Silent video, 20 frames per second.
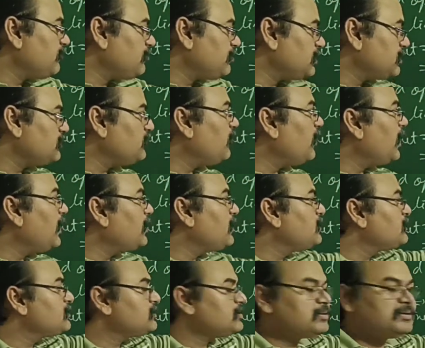from this wire
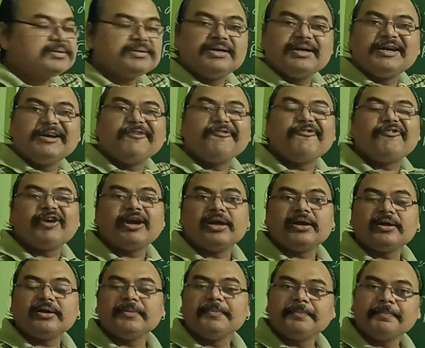is
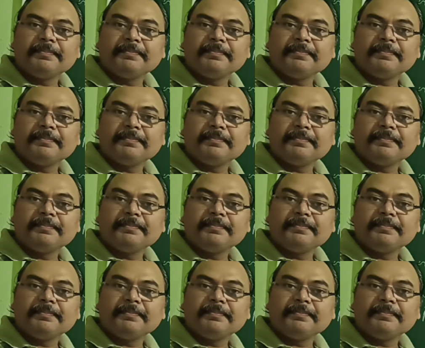different.